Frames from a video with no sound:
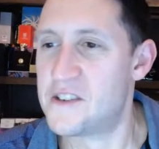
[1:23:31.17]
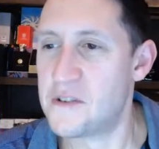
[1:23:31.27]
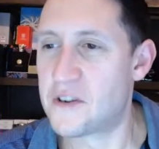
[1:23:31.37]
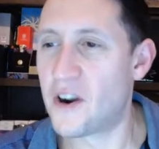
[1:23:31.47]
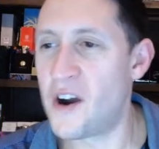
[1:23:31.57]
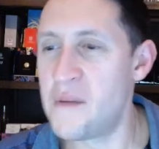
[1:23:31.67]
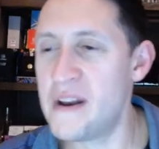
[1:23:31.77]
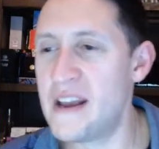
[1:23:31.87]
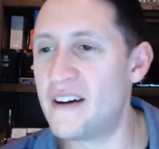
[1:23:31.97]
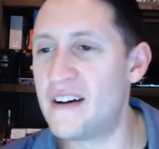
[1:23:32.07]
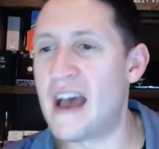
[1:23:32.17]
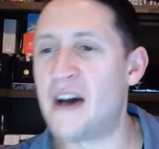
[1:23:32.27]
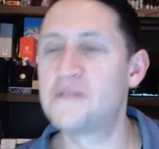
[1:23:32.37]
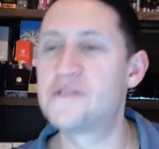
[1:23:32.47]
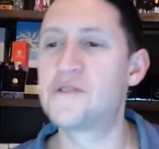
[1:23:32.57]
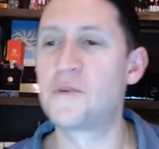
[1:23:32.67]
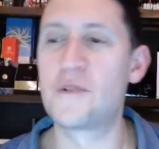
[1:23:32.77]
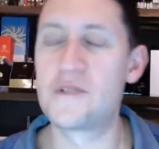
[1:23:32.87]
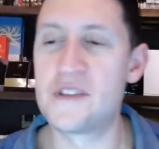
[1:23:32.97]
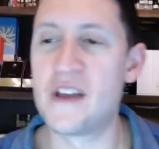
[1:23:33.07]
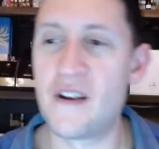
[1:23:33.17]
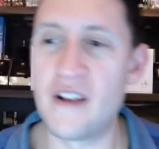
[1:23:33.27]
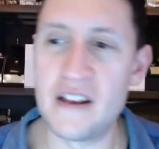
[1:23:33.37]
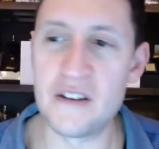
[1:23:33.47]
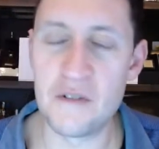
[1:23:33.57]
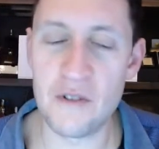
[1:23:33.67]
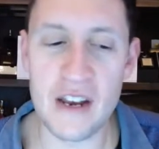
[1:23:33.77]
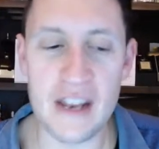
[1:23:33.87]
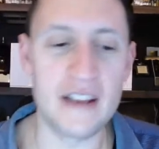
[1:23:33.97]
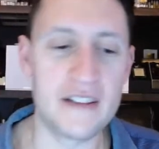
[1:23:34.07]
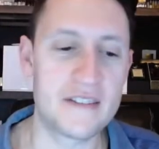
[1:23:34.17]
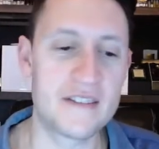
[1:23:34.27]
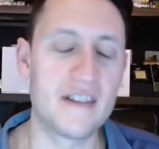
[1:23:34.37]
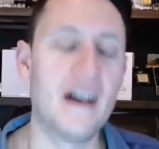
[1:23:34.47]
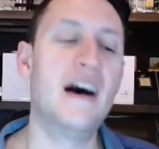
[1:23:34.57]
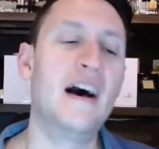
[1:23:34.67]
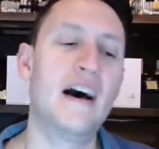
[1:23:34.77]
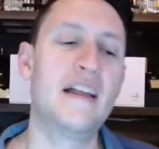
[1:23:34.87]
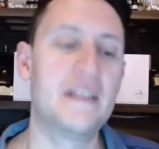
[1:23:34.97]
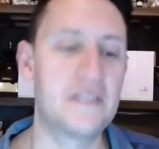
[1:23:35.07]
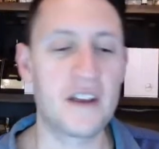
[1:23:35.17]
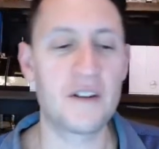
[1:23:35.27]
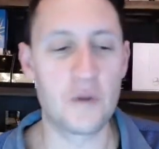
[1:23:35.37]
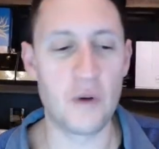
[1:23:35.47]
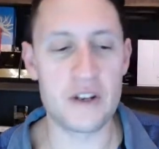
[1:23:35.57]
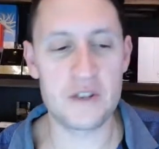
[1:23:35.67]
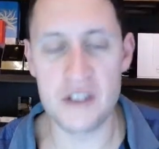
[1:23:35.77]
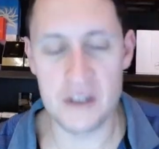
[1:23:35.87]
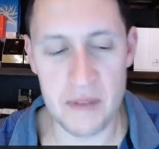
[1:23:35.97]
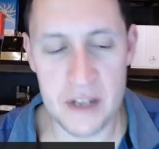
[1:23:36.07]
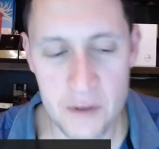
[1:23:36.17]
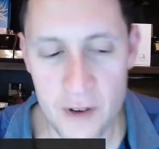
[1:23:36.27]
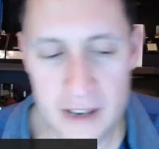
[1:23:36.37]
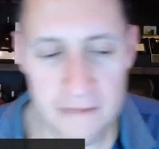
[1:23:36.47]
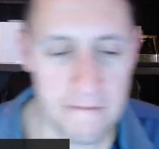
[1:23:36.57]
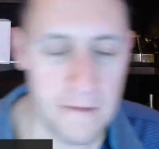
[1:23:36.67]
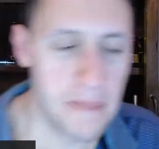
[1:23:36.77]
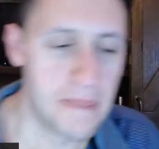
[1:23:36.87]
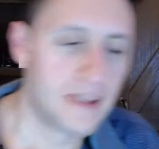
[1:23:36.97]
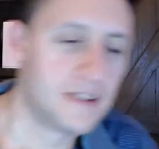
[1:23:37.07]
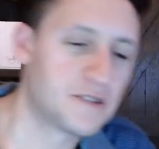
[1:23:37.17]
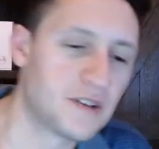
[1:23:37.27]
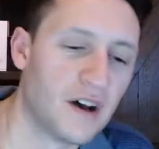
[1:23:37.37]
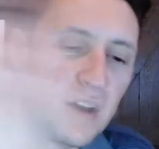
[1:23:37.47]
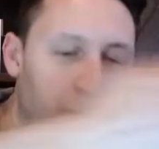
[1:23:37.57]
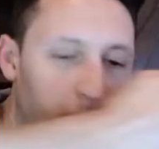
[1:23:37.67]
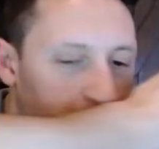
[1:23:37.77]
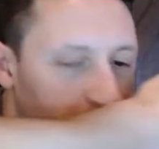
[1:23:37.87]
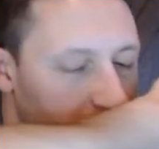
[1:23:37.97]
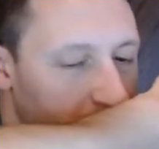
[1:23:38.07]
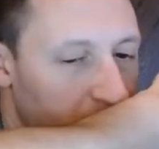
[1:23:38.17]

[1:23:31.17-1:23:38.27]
Do Carbonnel outsource their ingredients? Ah, that's a good question, Dimitri. So,